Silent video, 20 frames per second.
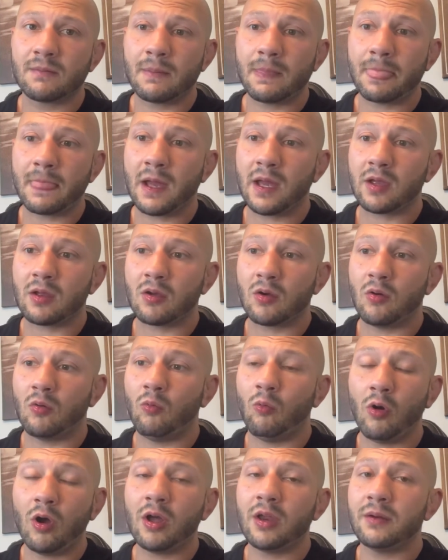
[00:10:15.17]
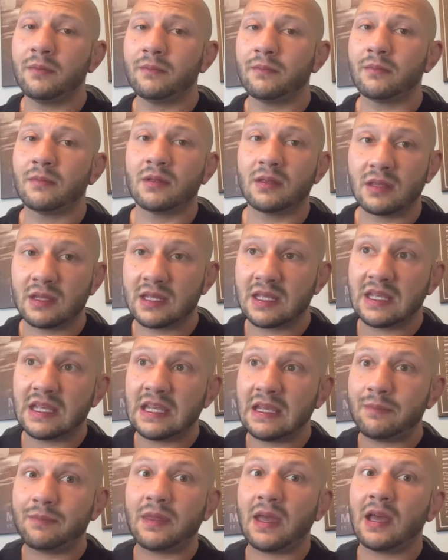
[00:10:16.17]
Like, one,
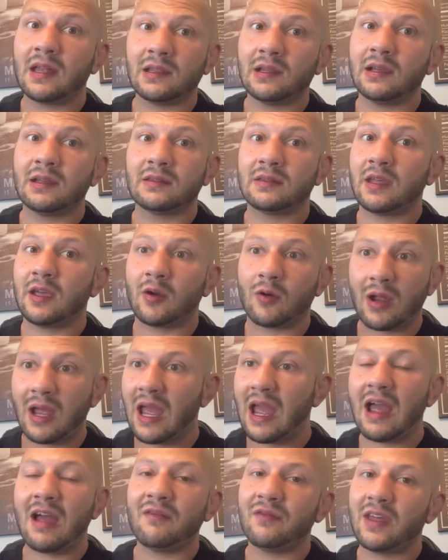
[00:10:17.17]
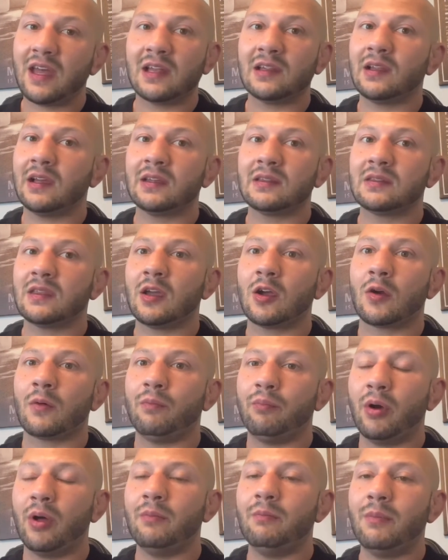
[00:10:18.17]
keep that light there. Have that light there.
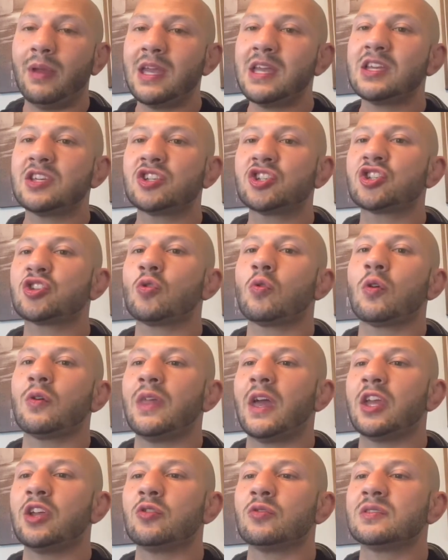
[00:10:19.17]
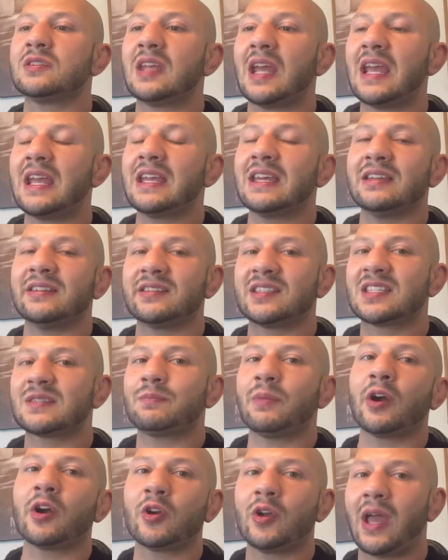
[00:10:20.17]
But make sure that you're taking
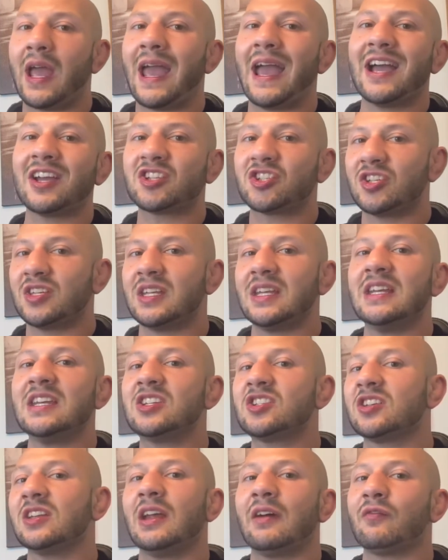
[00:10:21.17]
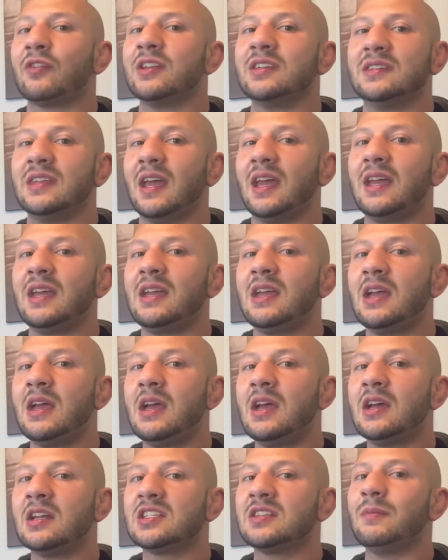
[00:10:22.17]
inspired action each and every day
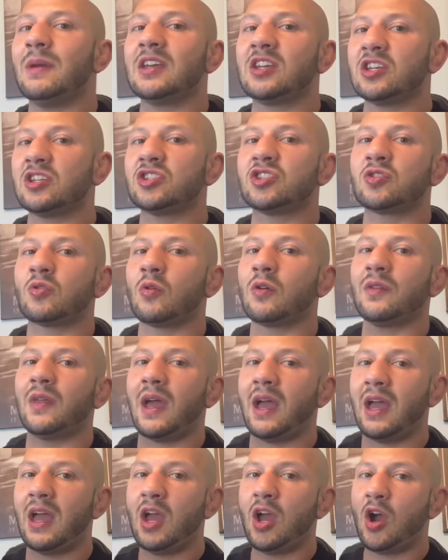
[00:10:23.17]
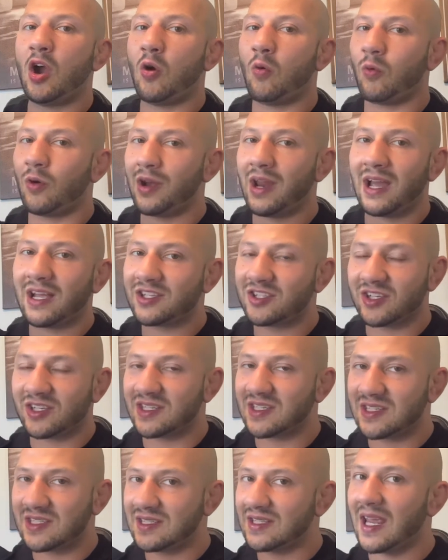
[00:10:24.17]
to making sure that we're not
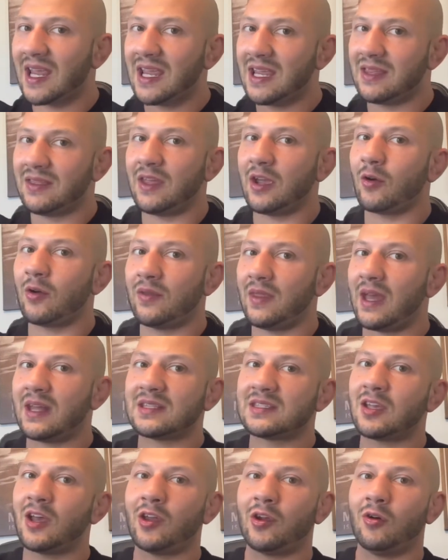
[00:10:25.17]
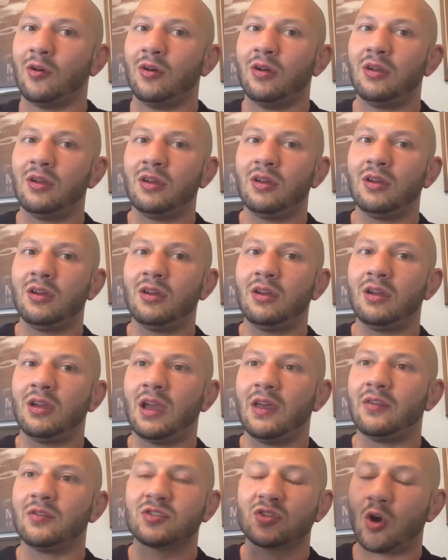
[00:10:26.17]
just staying there in that tunnel.
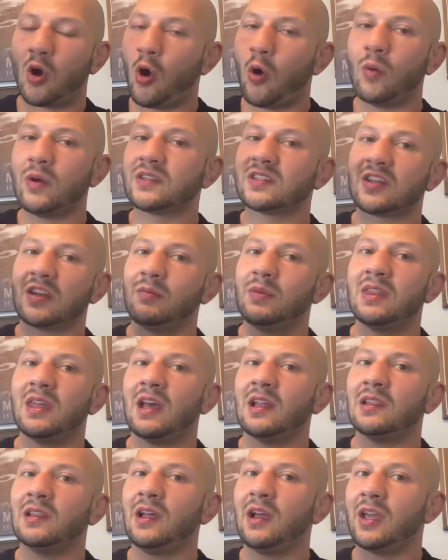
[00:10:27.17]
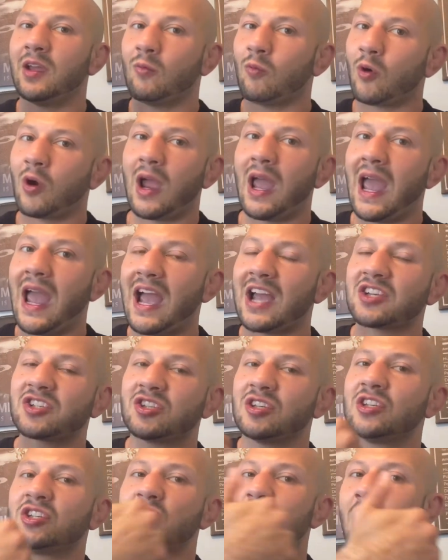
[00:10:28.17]
And there's always going to be that light. We're
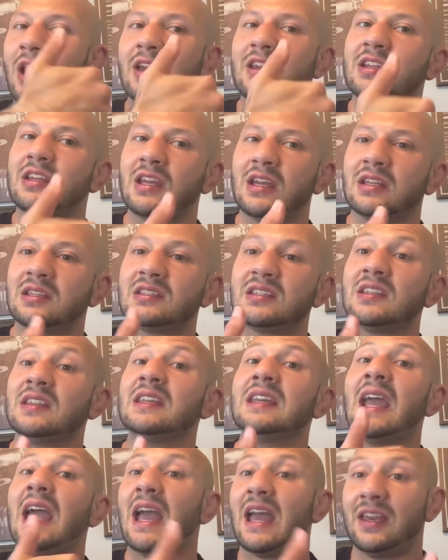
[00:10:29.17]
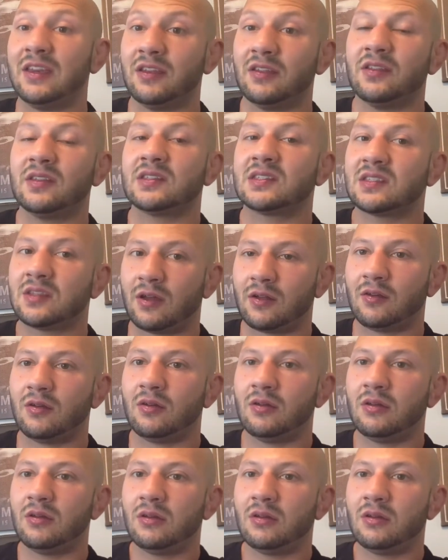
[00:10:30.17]
actually trying to get to the end of this tunnel.